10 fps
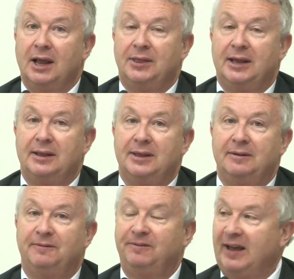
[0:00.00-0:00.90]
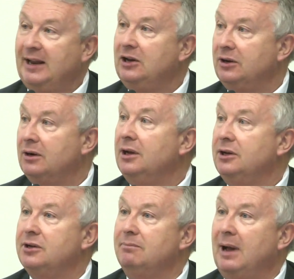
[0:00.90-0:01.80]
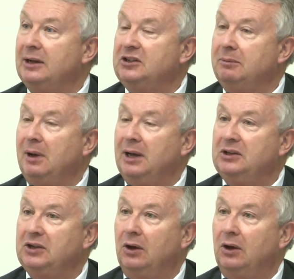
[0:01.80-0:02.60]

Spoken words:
the failure to maximize